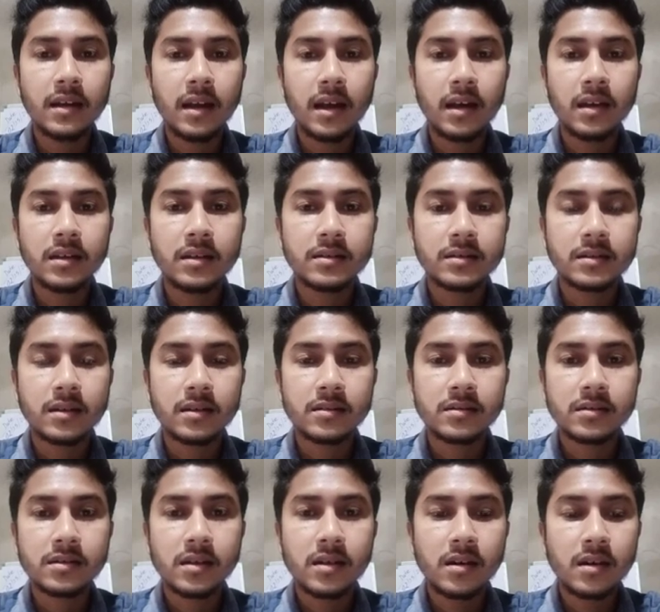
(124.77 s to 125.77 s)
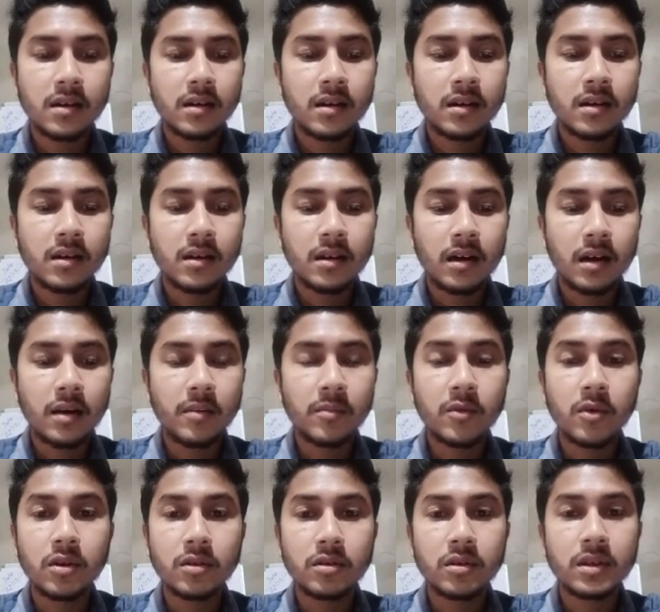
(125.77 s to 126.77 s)
I'm
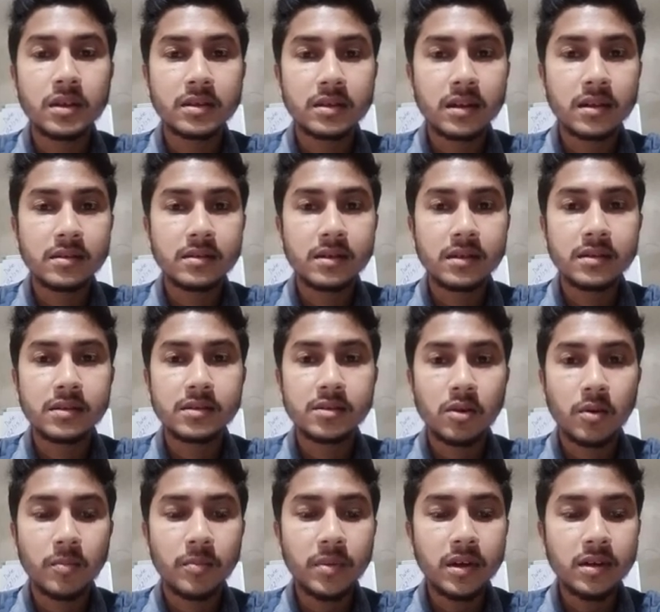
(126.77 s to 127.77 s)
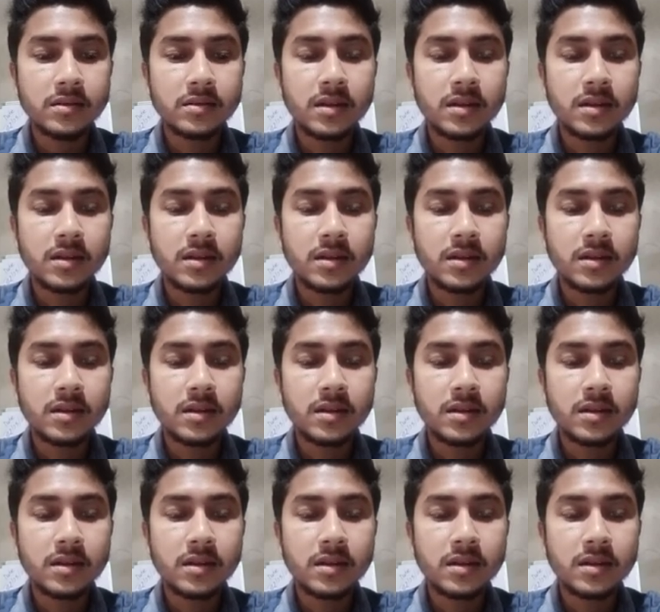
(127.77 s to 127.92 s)
going to discuss these topics,